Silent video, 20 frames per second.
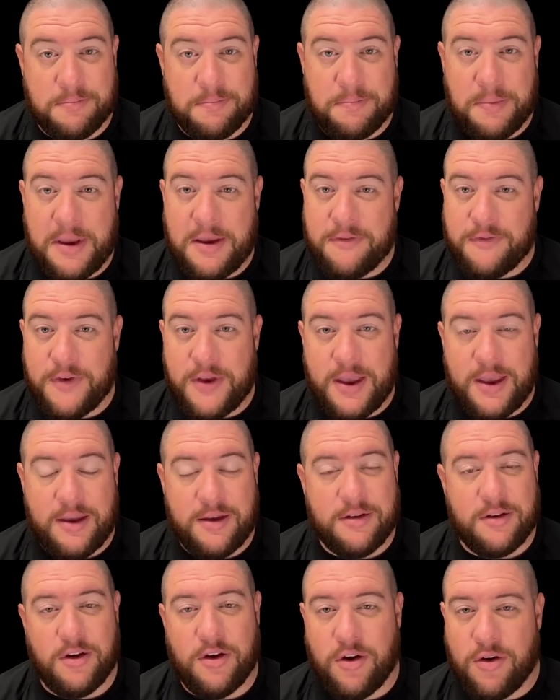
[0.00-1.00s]
beefy,
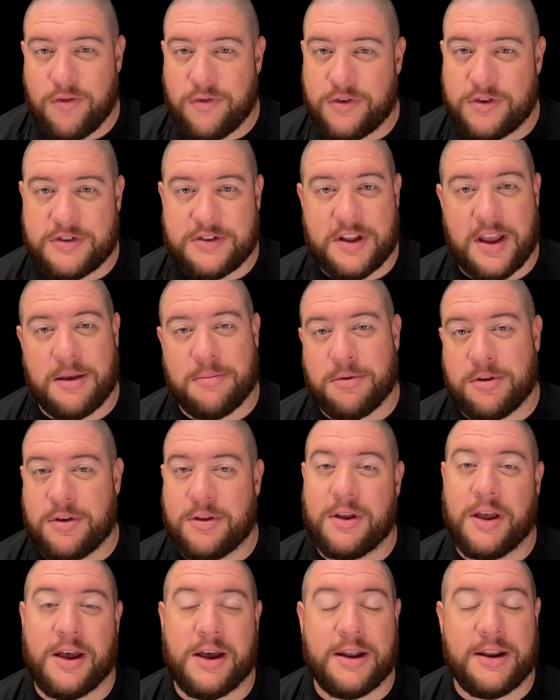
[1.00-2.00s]

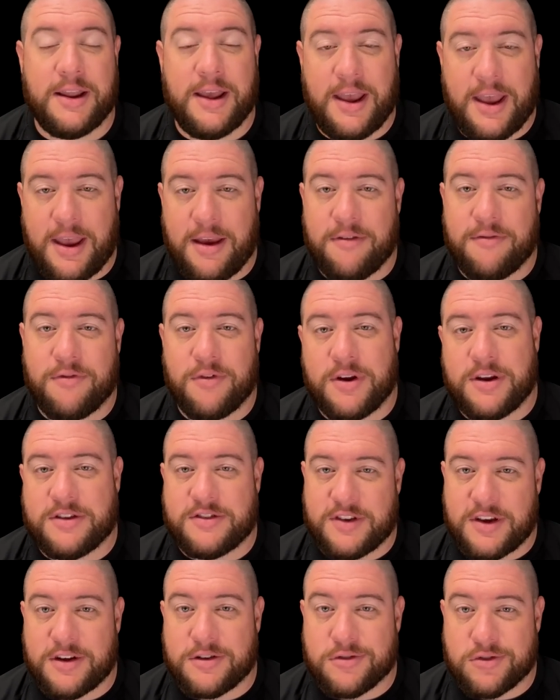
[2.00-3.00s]
overstable on every
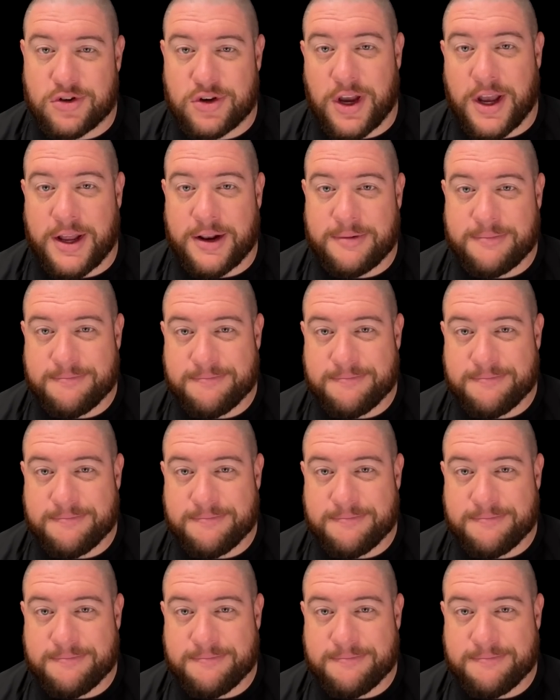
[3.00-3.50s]
single shot.